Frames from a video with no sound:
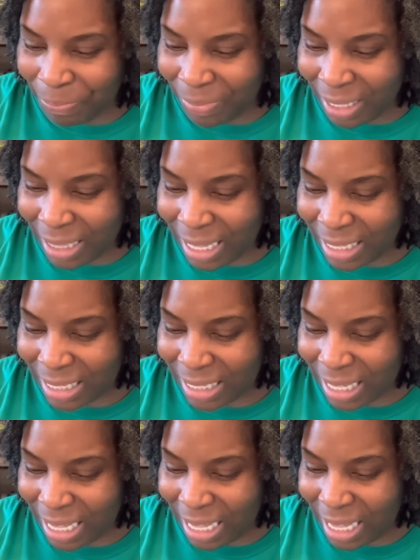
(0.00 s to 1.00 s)
let's
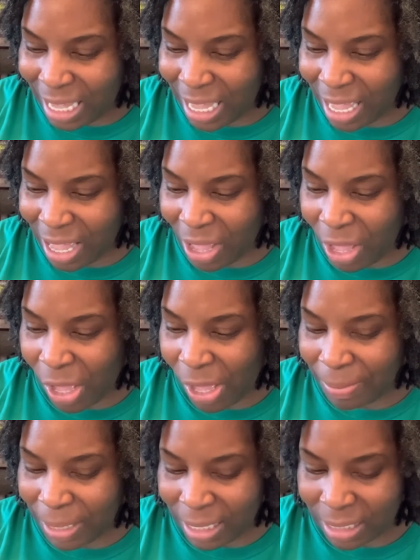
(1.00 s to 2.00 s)
see.
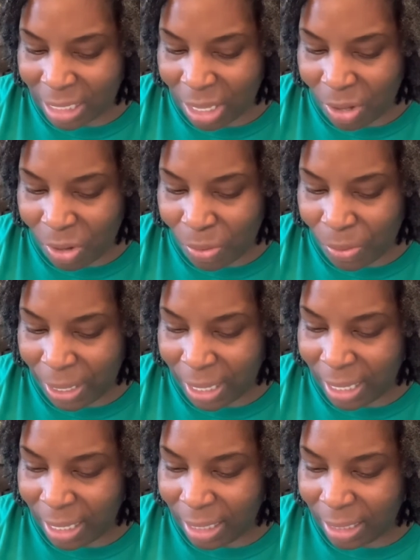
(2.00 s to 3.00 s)
Um, let's go
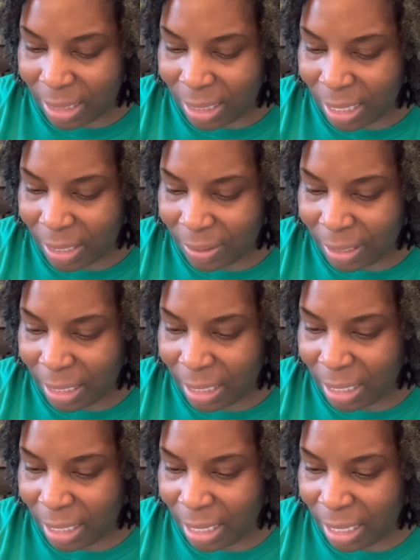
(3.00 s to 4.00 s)
with
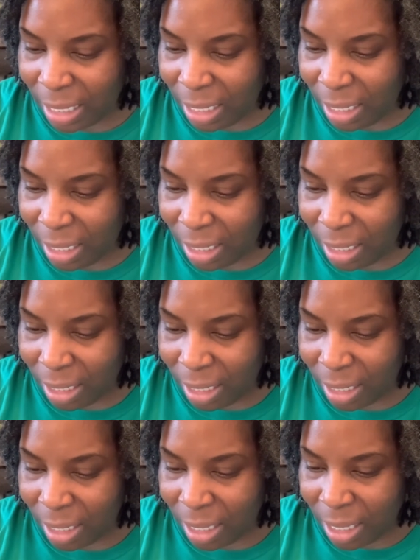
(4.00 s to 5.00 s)
E,
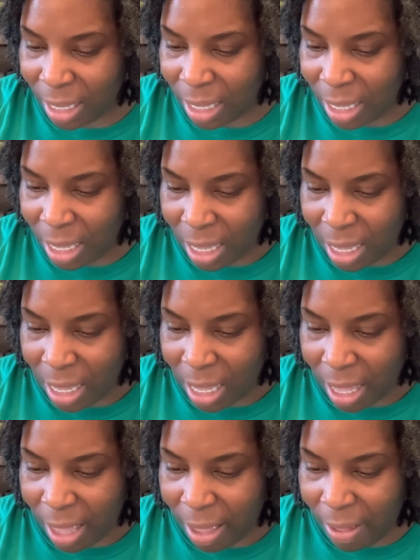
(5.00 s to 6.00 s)

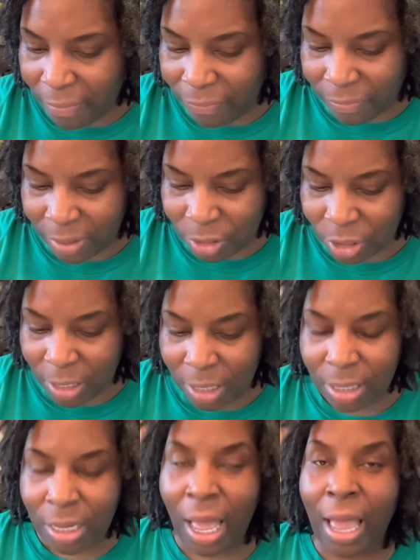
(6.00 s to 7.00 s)
F, G.
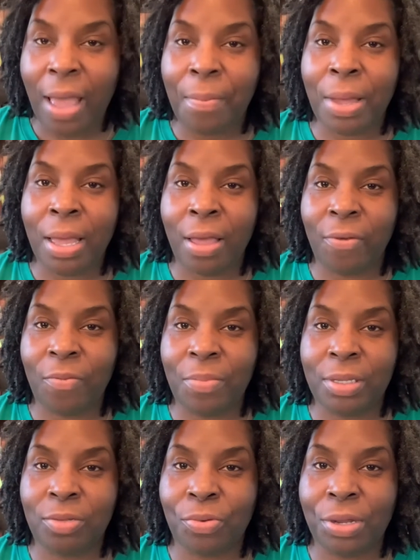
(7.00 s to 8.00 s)
I have my
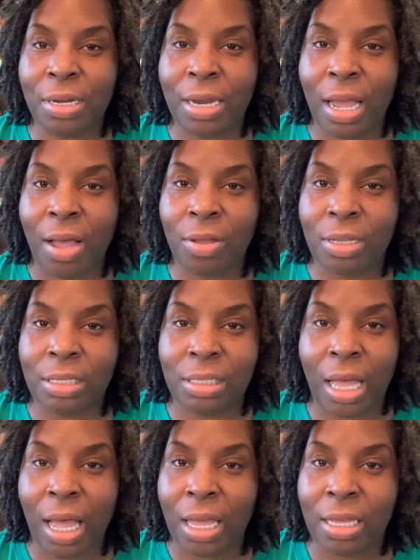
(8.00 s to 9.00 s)
alphabets written down because
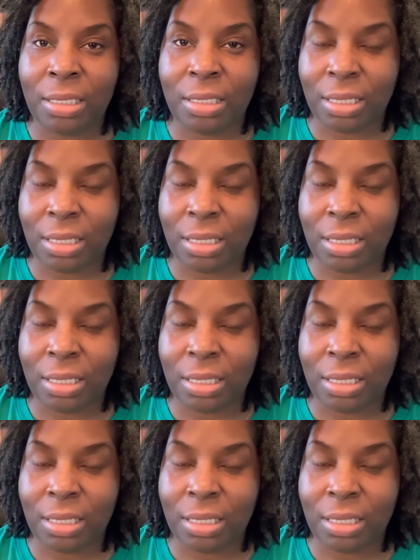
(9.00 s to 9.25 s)
guys,